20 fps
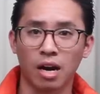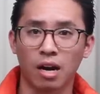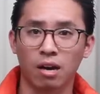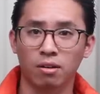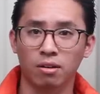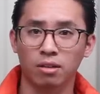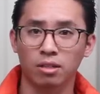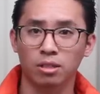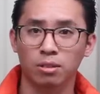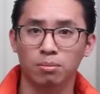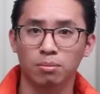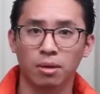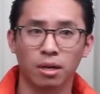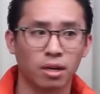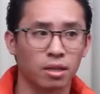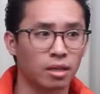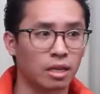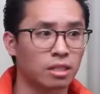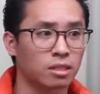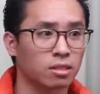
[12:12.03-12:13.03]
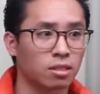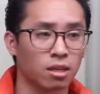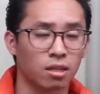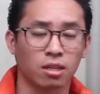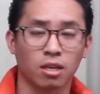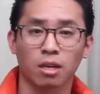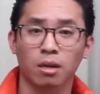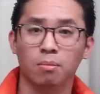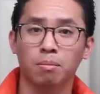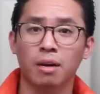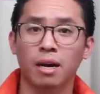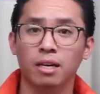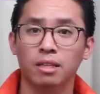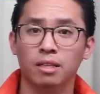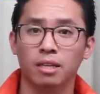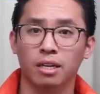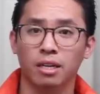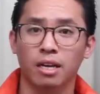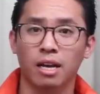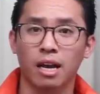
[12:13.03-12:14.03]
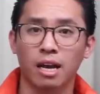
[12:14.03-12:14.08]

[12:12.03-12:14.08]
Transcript: hours, but that's not like a bad thing.